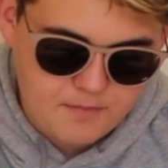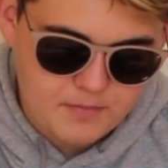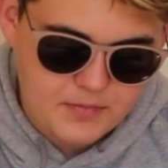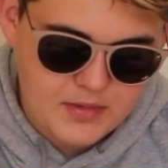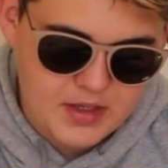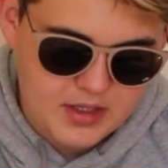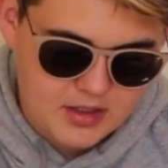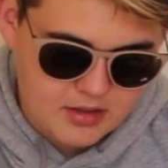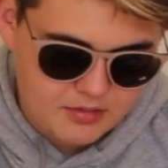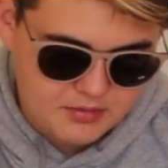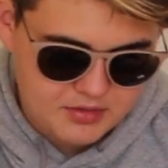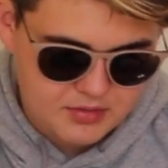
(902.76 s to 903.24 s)

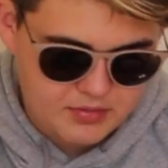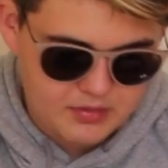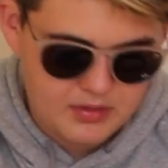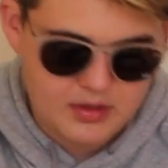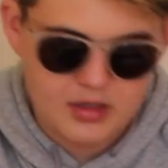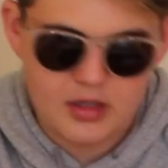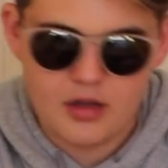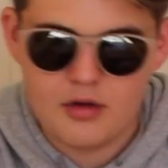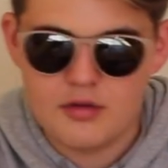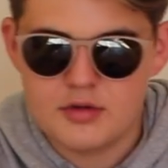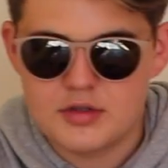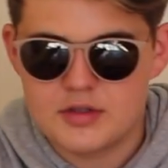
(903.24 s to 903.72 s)
It comes with
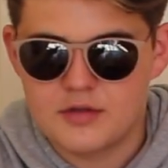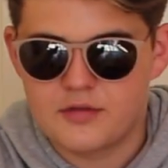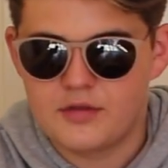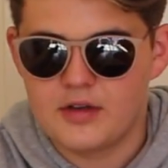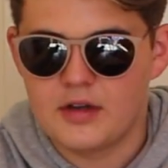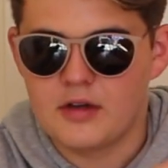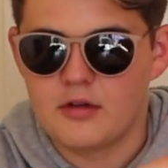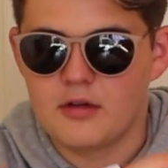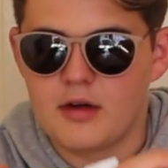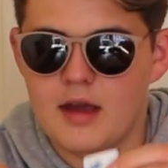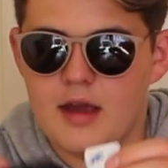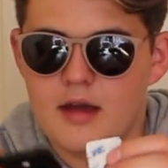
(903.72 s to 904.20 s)
loads of
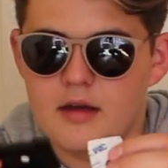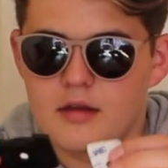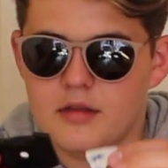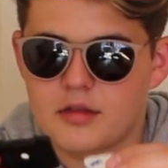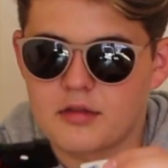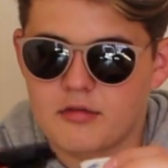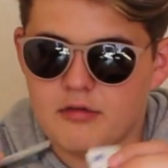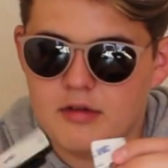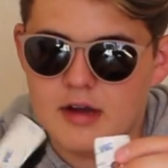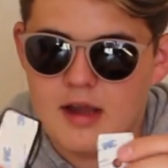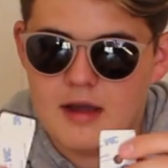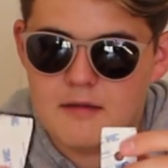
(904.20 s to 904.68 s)
little
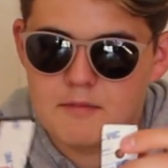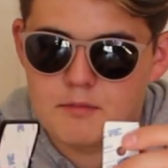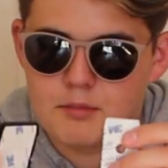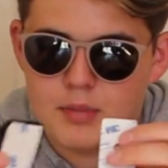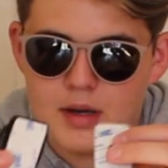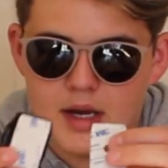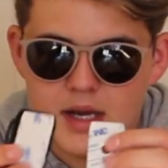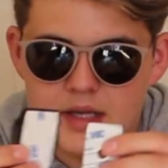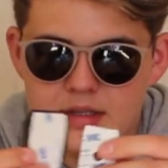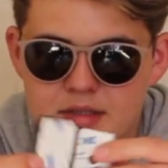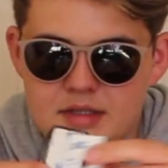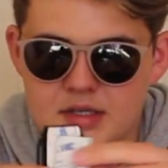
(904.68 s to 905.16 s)
3M
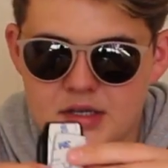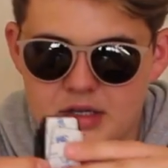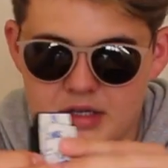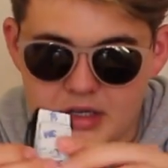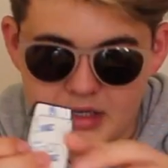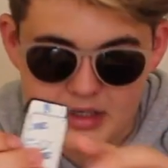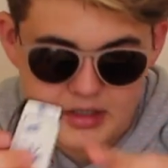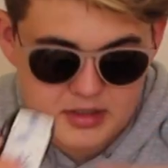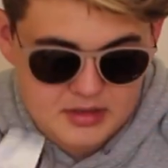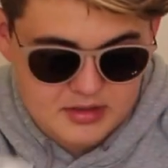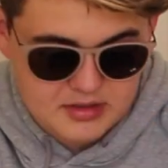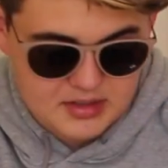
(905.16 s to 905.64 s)
pads that you
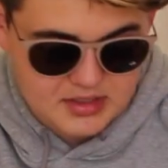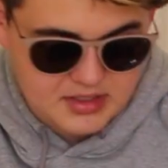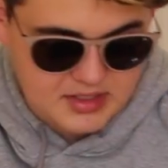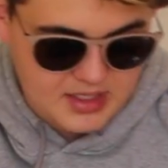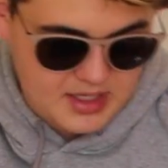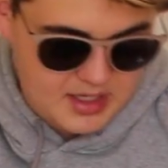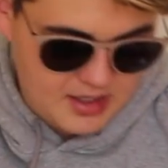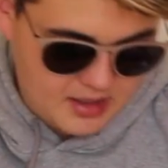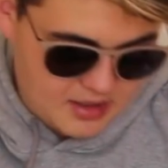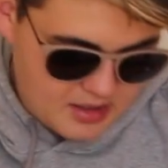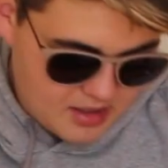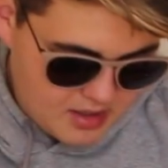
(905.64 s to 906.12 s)
can
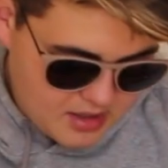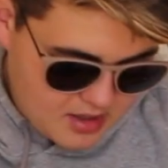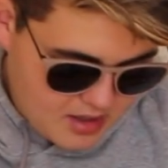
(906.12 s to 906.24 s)
stick.